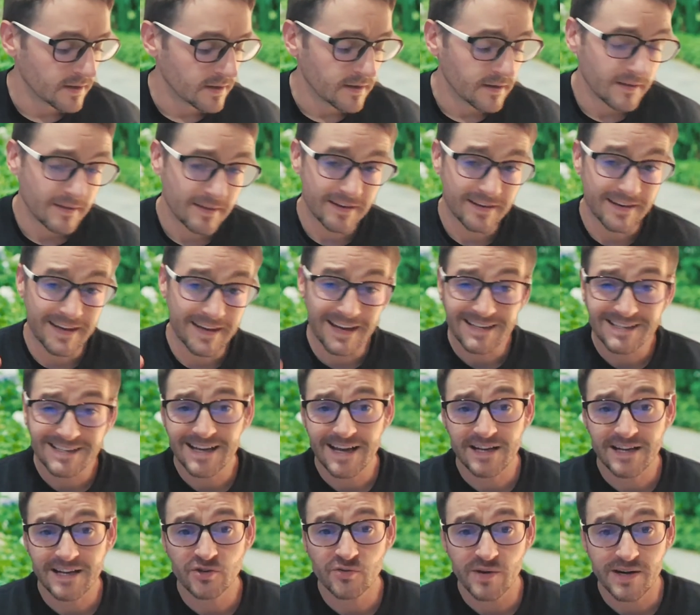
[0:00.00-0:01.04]
The next
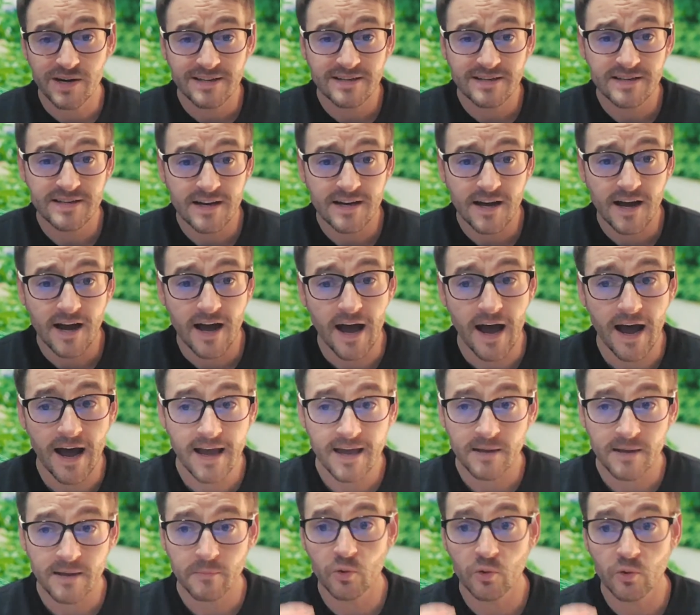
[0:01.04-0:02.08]
hydrangea I
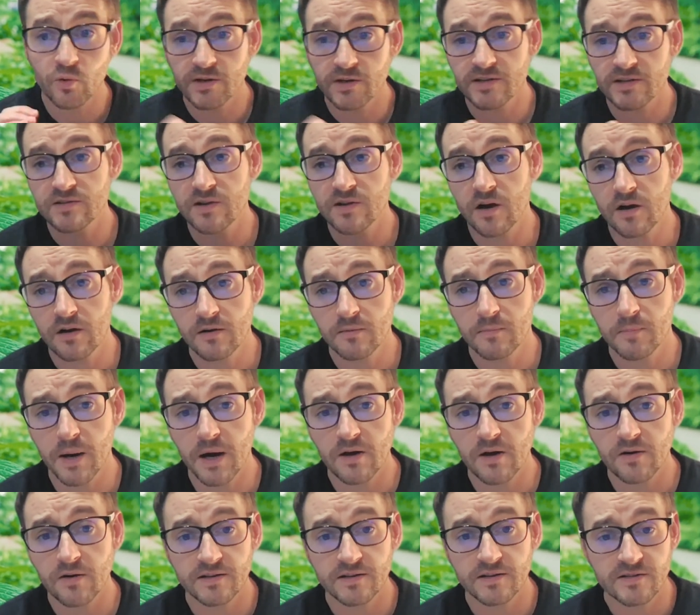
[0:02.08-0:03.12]
am going to talk
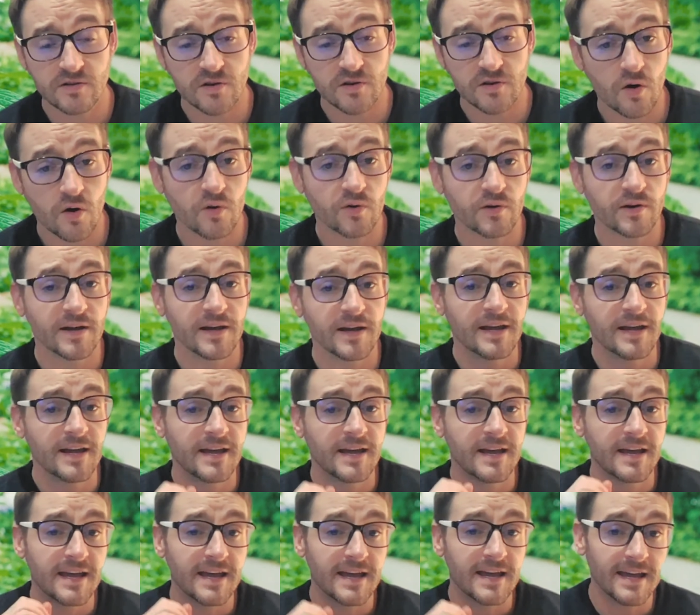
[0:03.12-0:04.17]
about is called
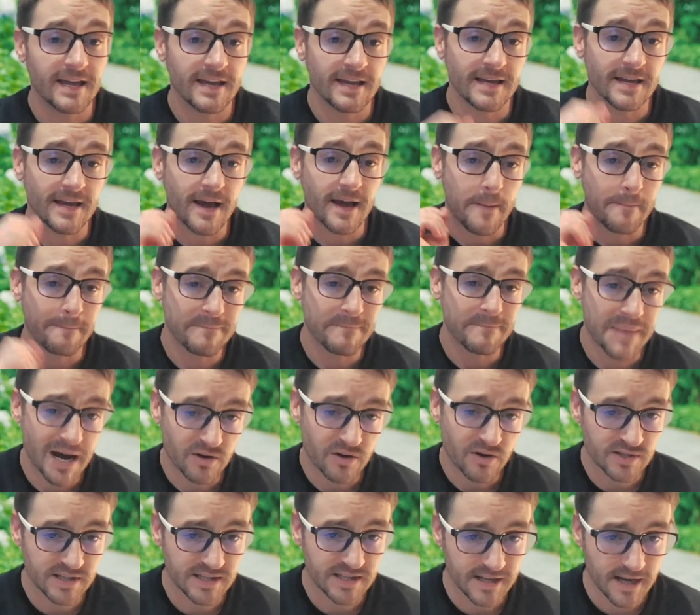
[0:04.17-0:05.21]
a
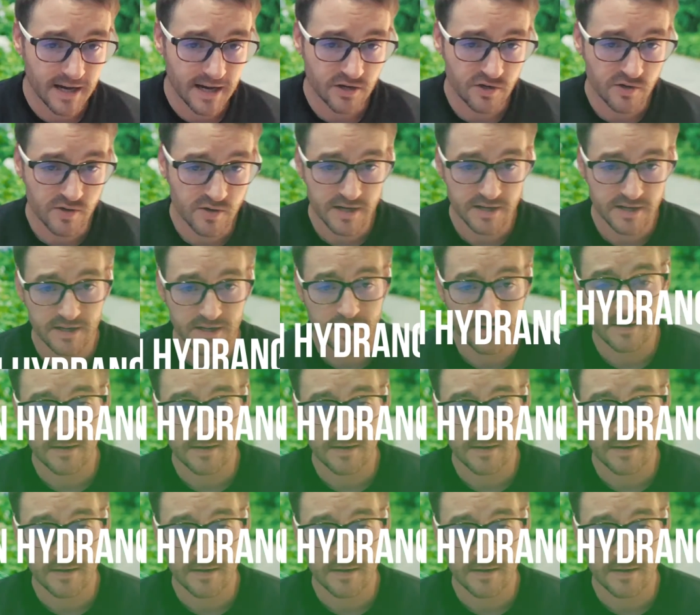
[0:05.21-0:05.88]
mountain hydrangea.